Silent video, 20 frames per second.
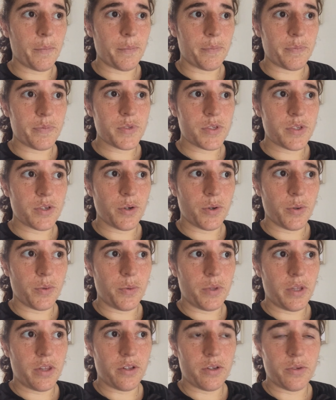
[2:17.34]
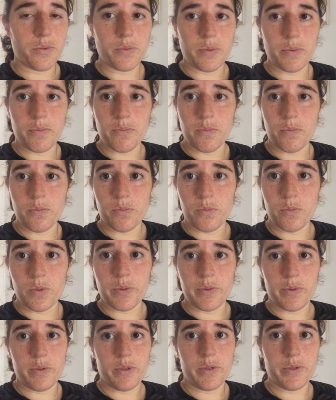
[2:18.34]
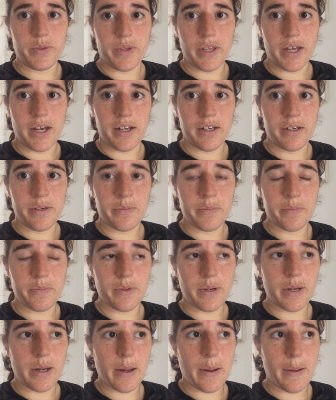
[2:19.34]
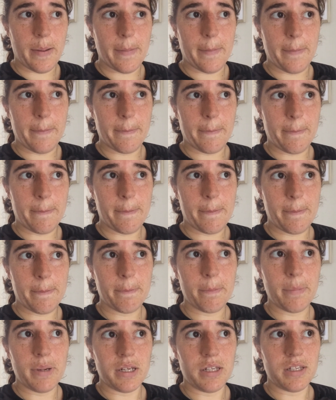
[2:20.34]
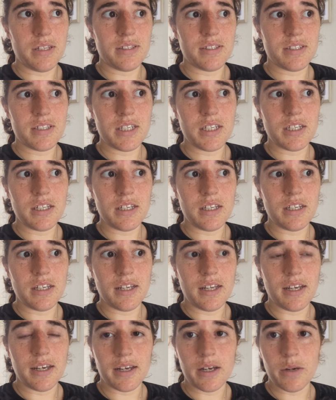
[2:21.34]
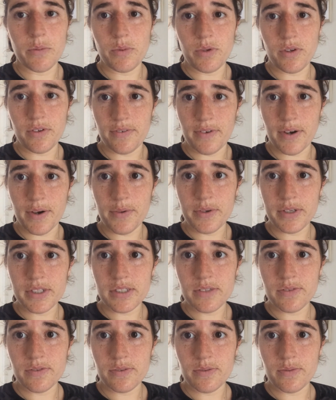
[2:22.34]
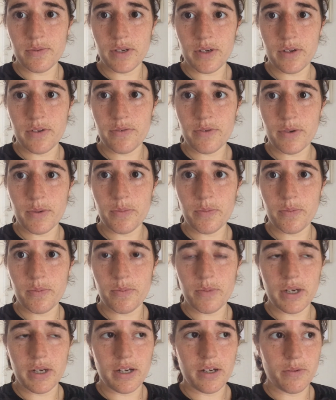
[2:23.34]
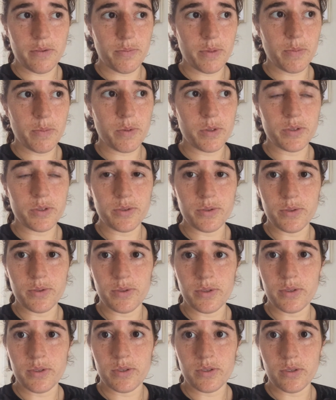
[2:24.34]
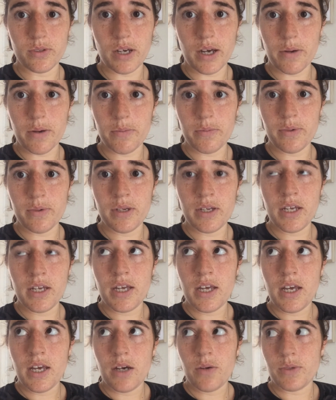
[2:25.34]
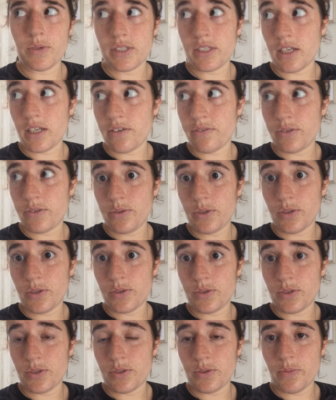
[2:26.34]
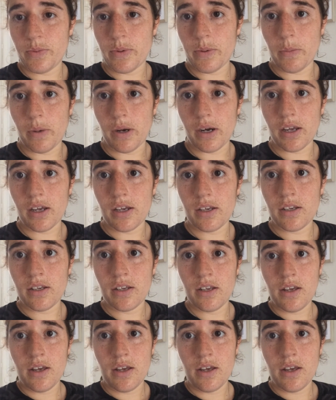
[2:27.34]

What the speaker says: So we thought we will do that. But it's still a couple of hours from people to come. We still have to go to the supermarket.